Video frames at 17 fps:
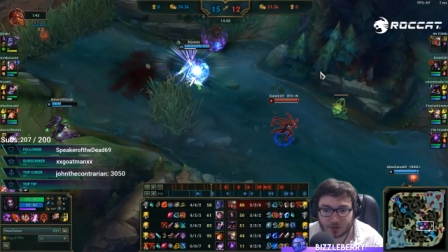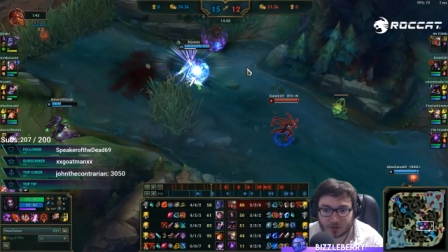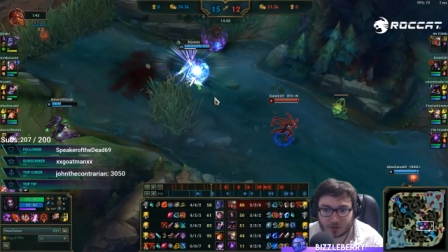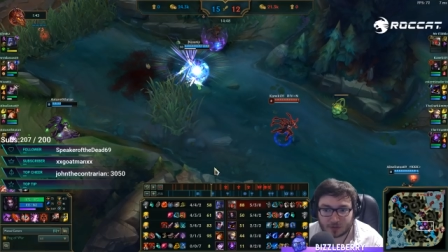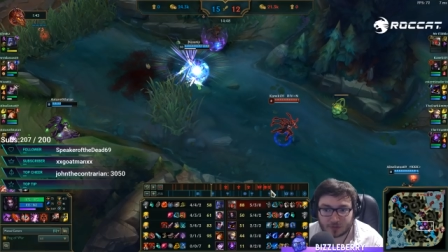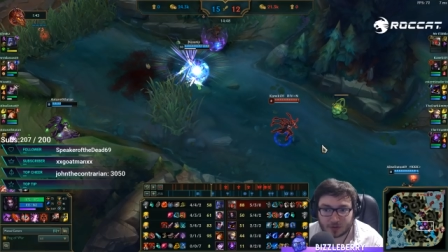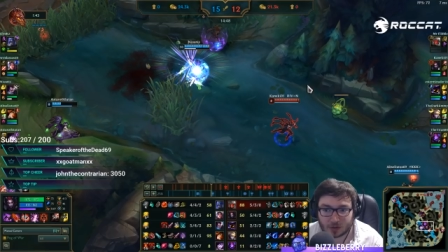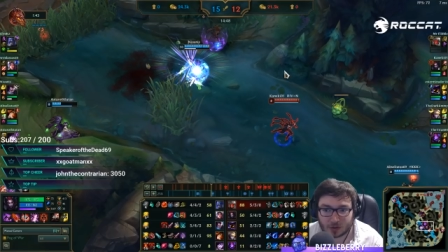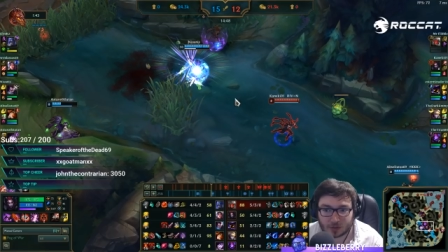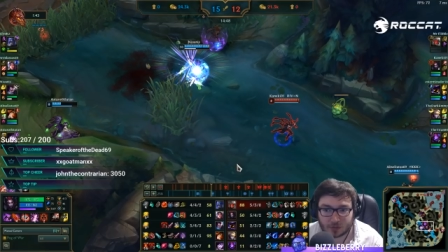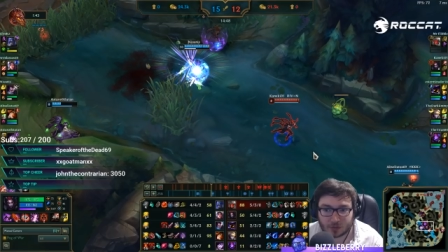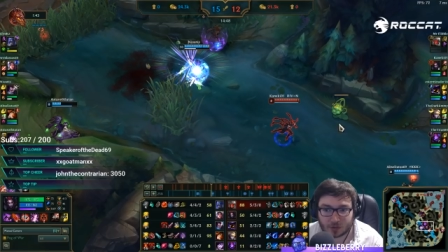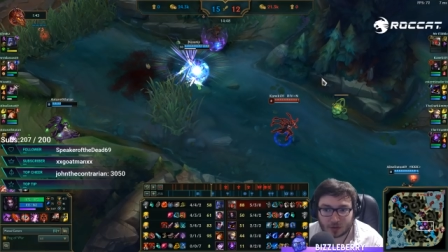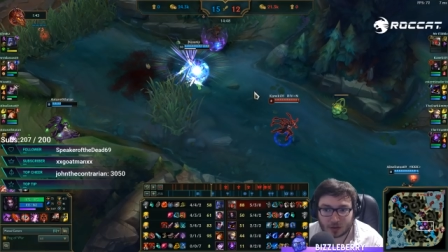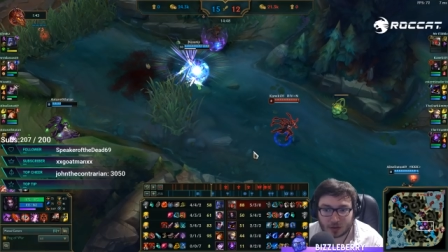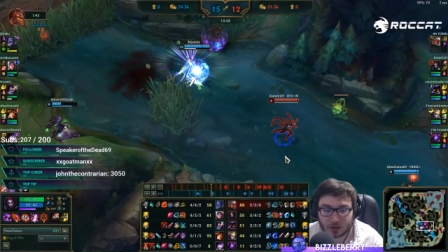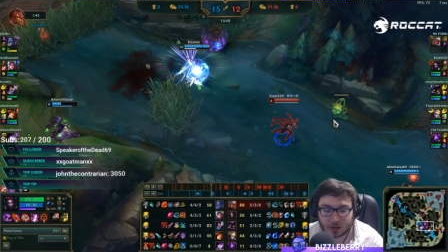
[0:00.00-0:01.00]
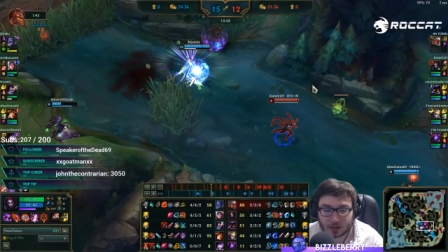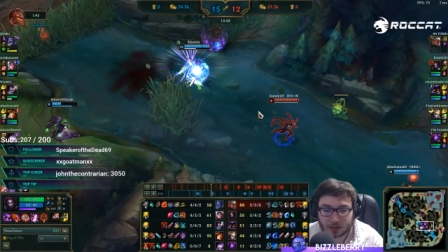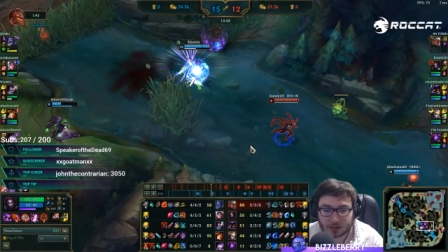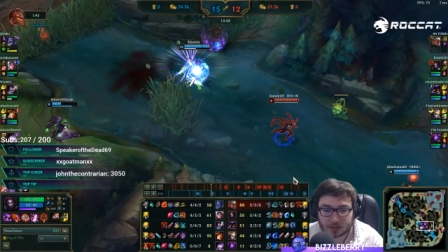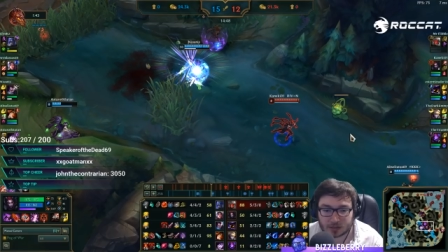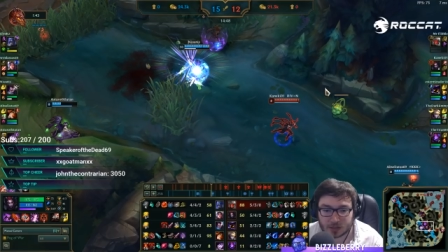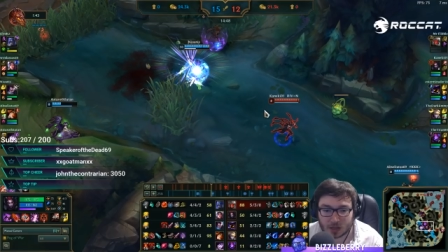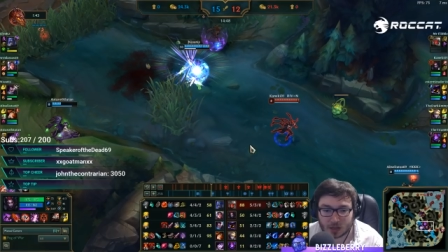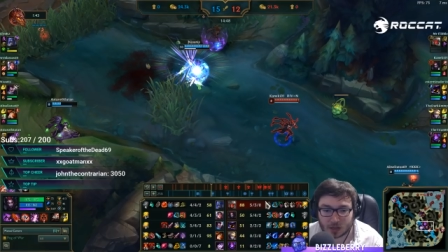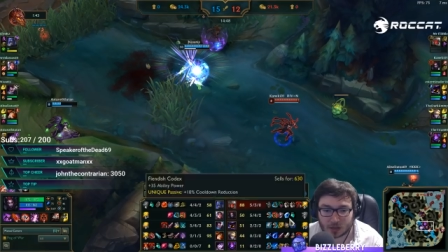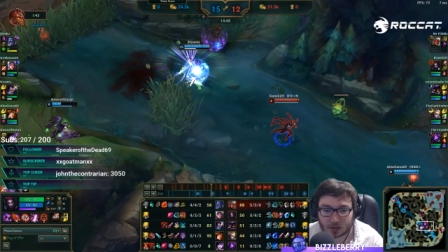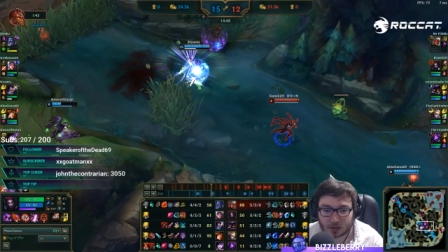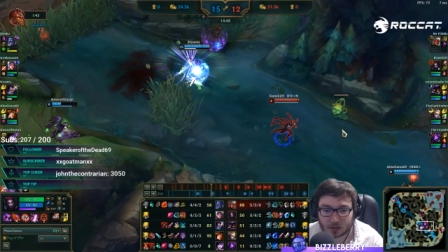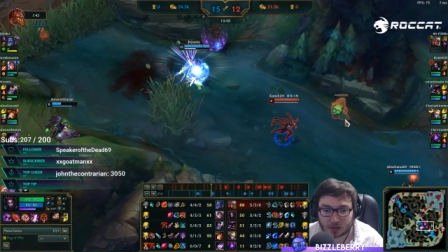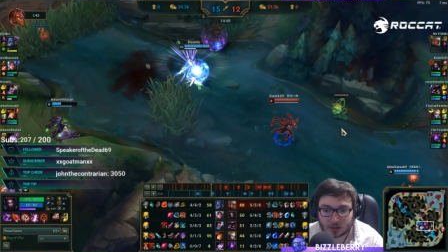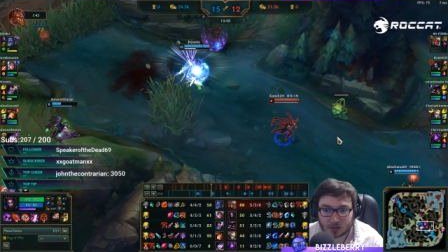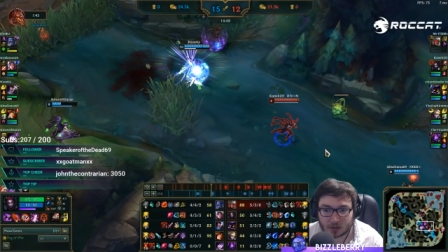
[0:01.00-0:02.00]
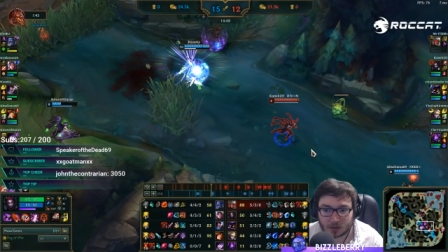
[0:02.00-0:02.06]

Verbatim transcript: very, very, very likely to die.